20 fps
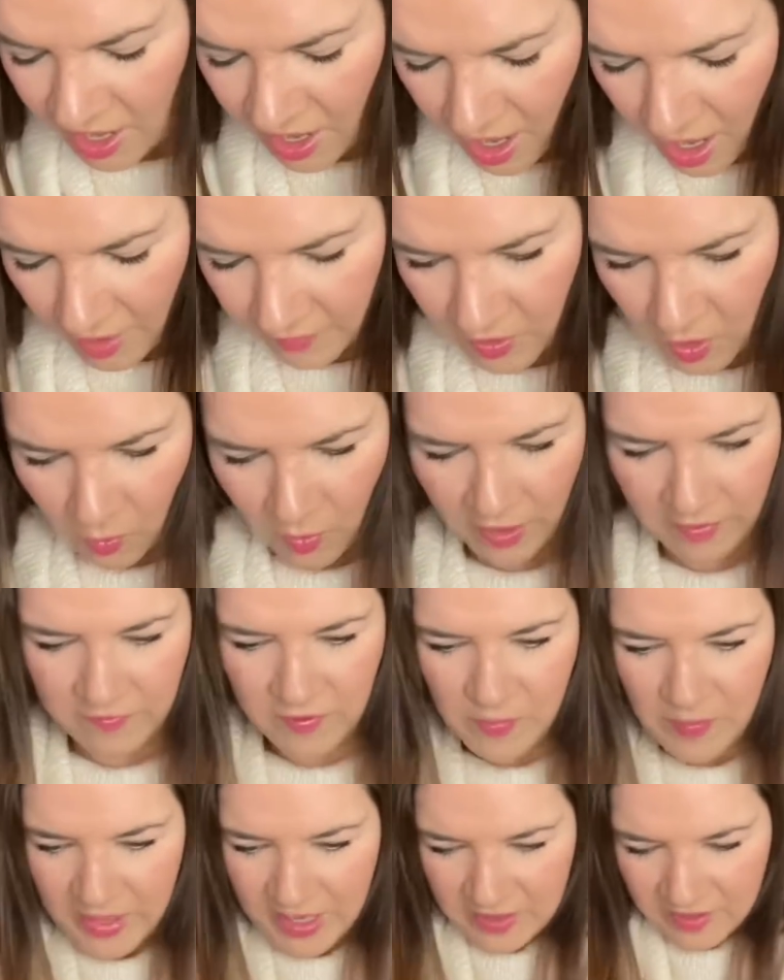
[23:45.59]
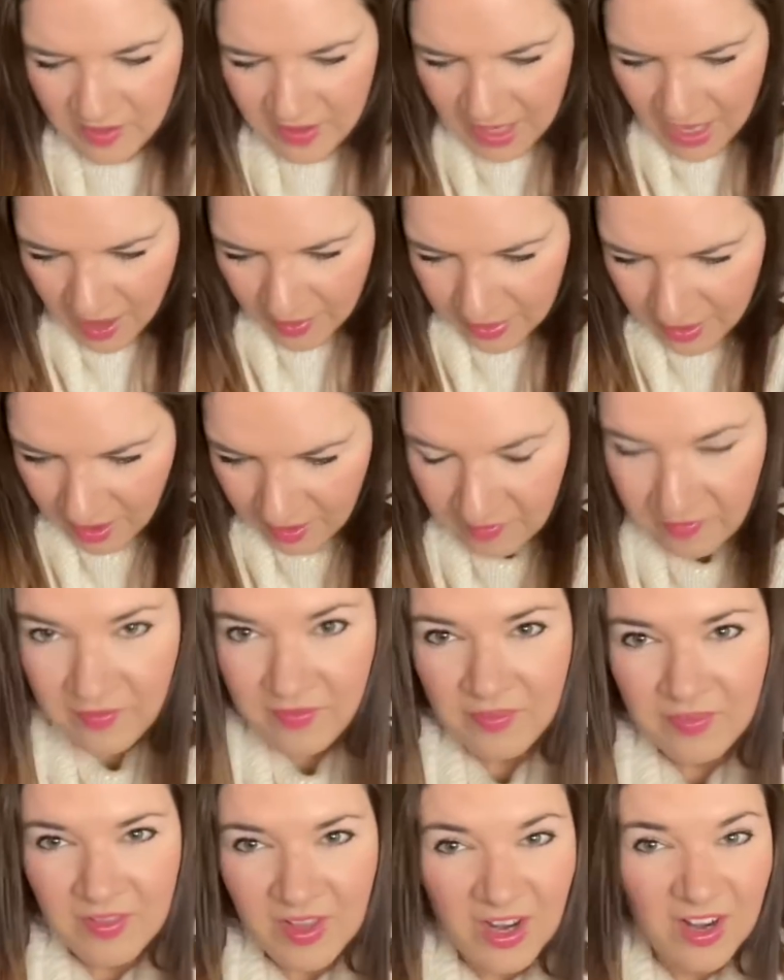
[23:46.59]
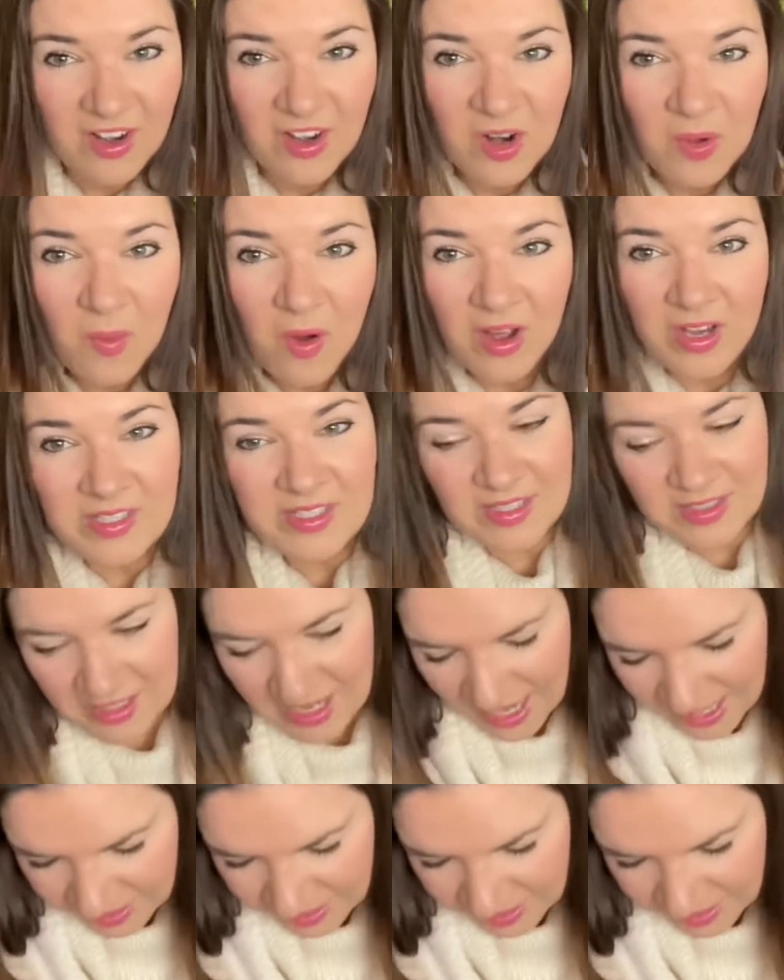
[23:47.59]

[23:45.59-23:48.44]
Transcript: I've got one foot bigger than the other. I don't know why, since I had